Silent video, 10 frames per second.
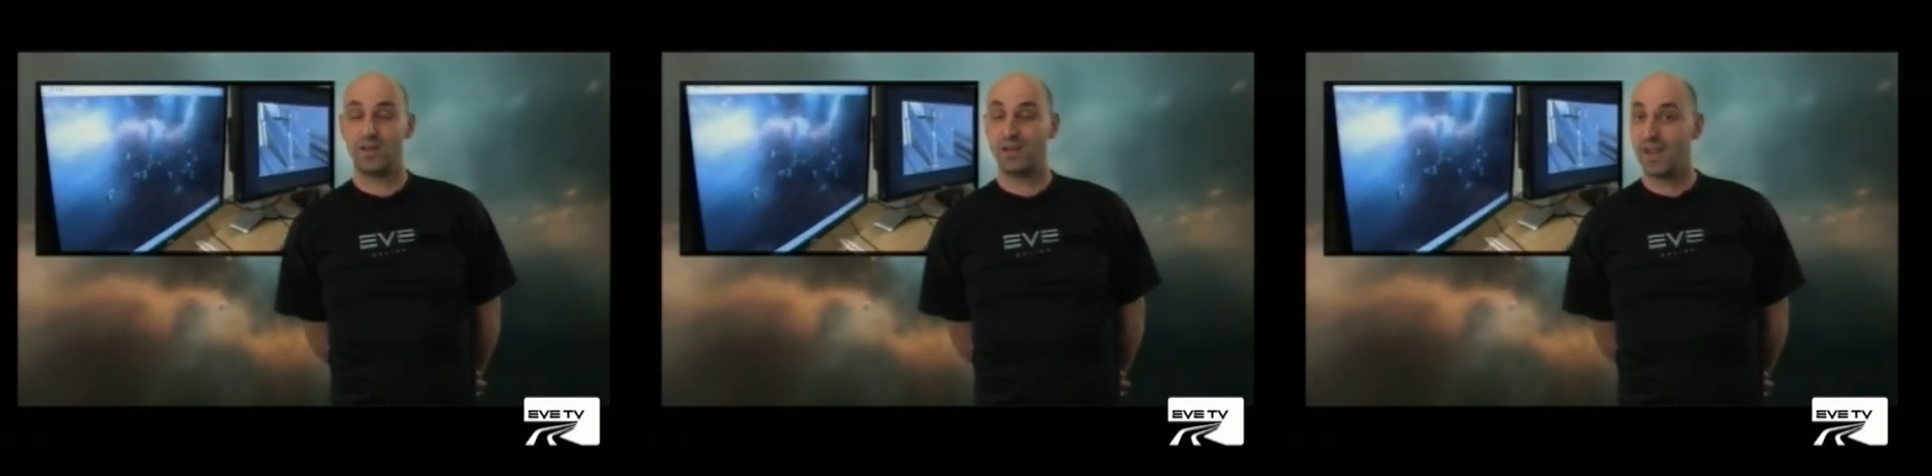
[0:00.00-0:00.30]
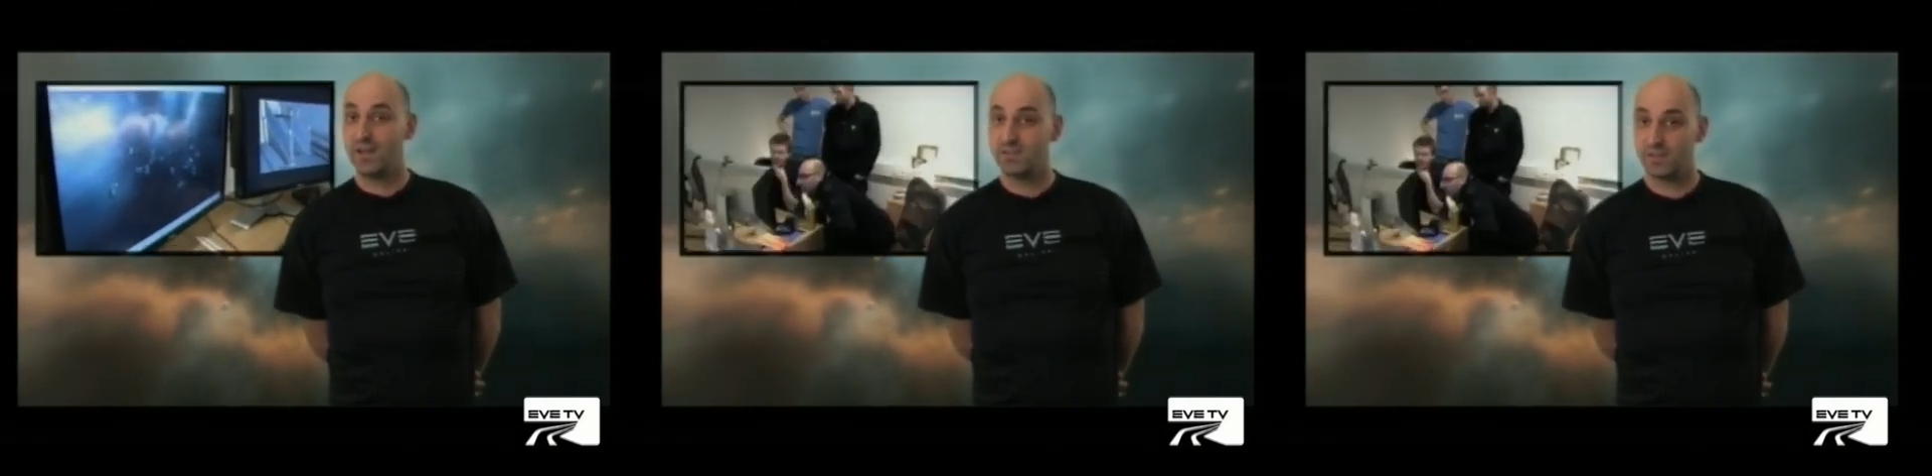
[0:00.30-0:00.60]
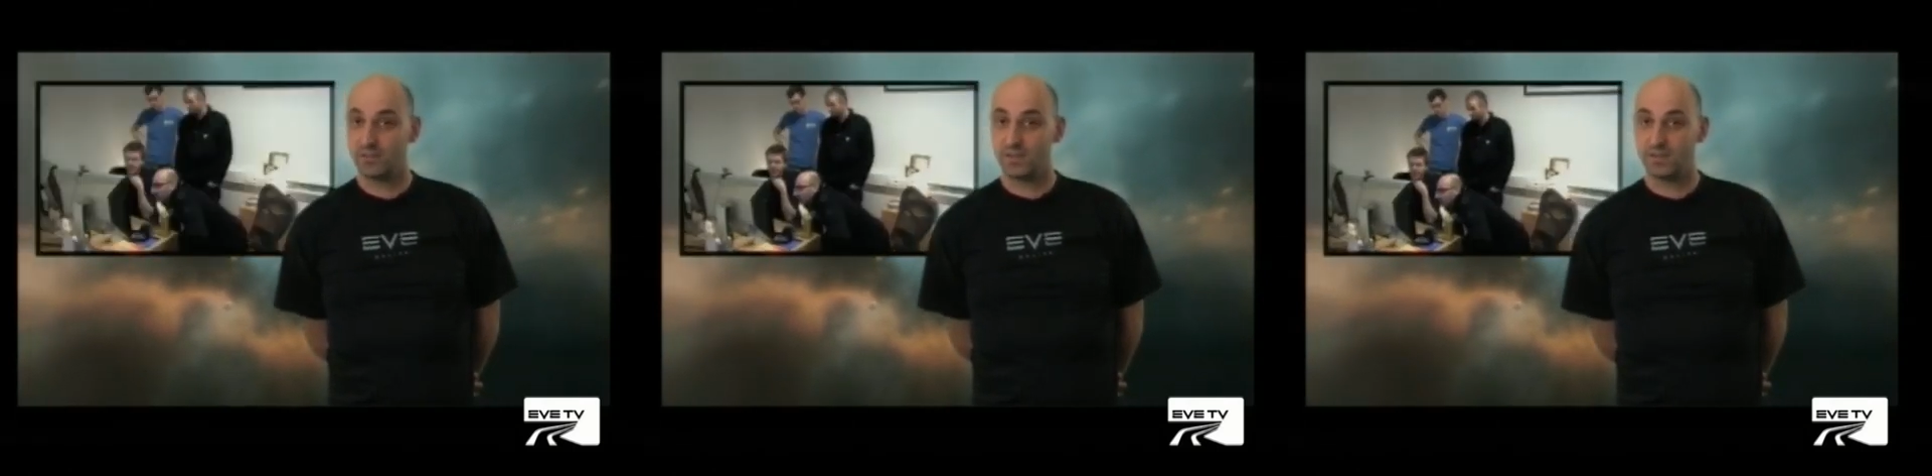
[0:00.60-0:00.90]

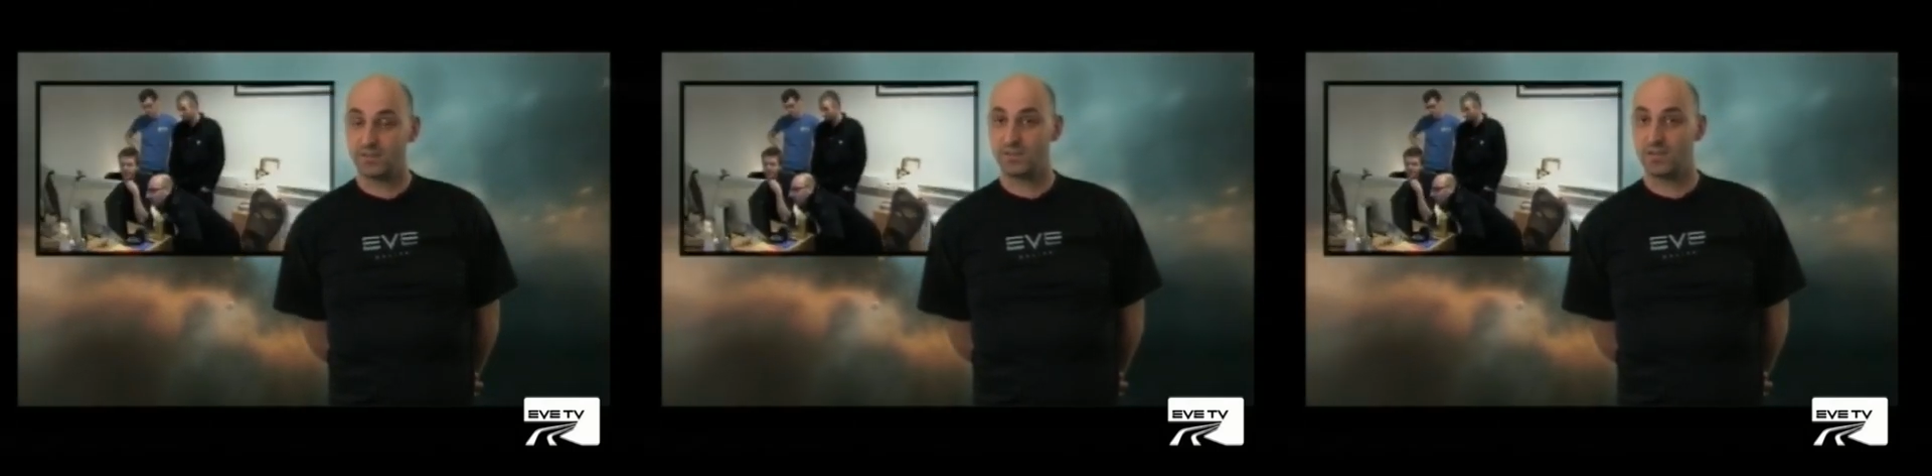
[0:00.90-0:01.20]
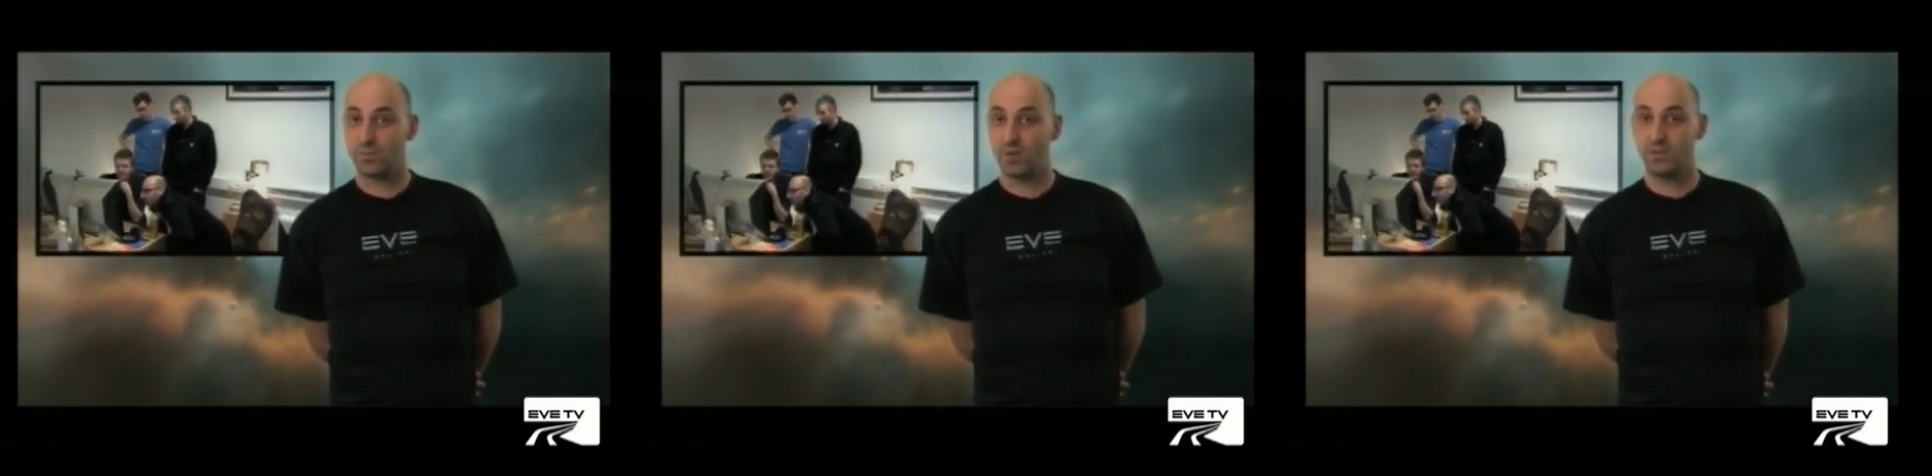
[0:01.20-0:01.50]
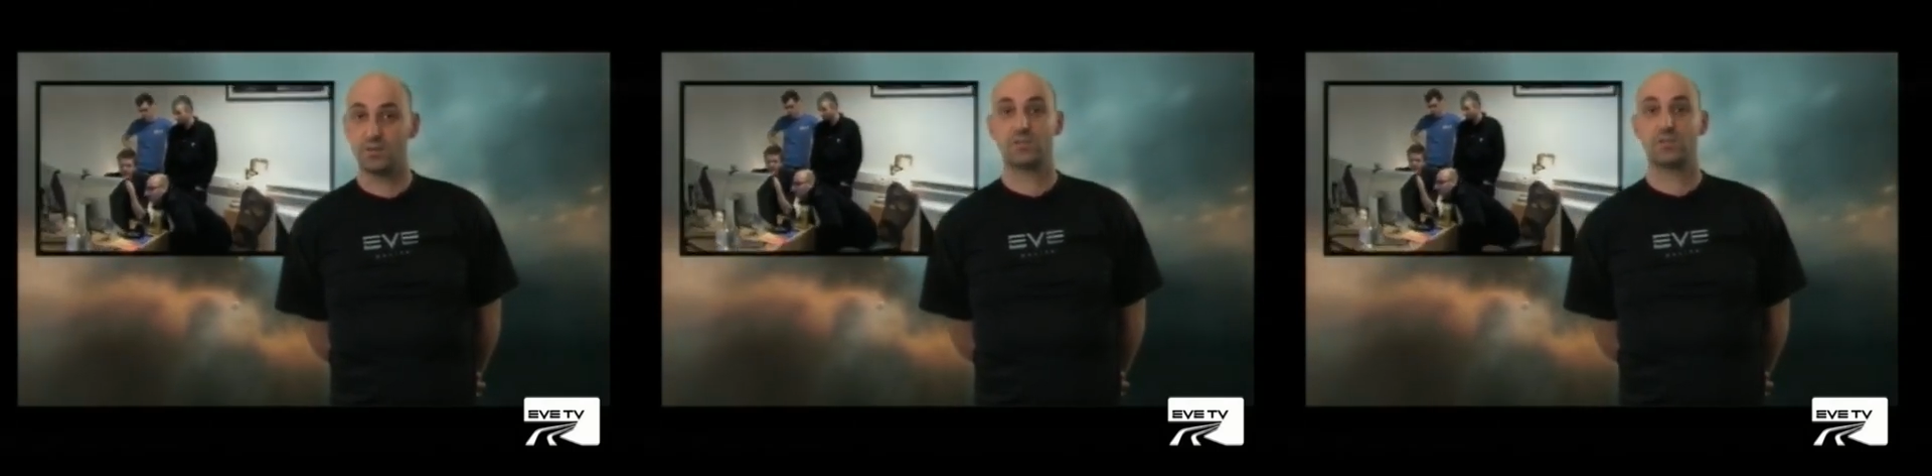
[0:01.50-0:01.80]
enhancing the existing
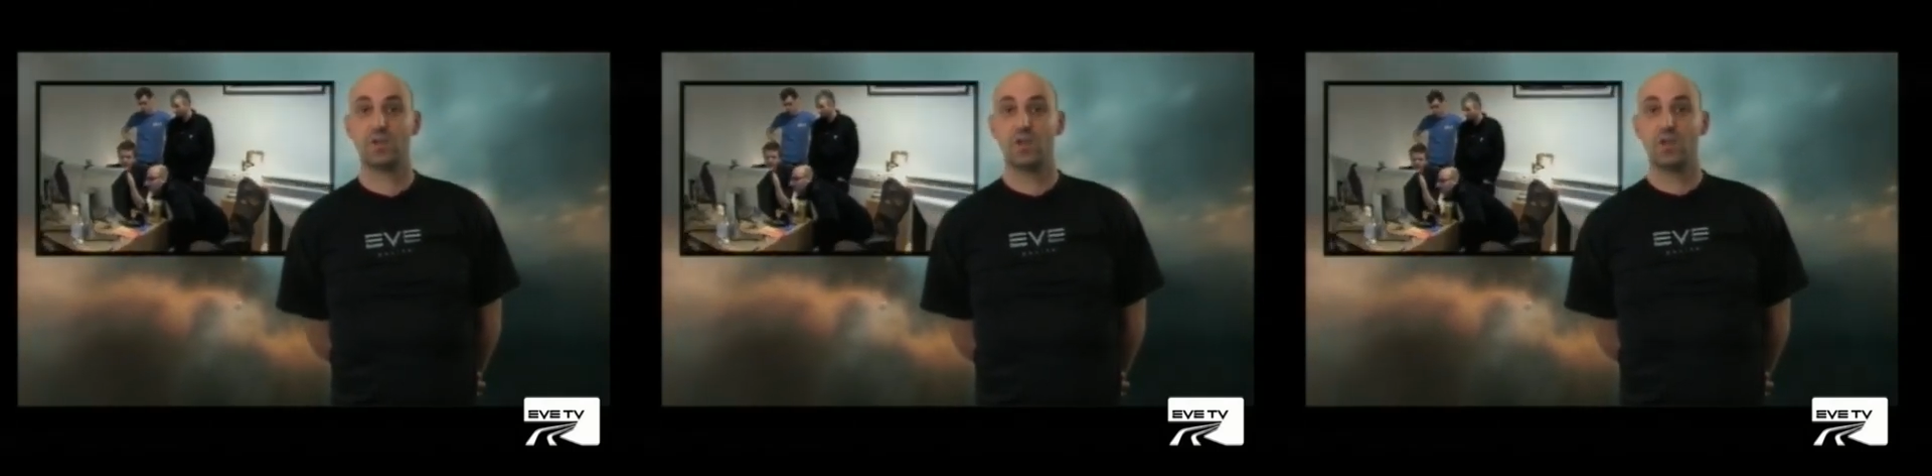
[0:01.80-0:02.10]
models,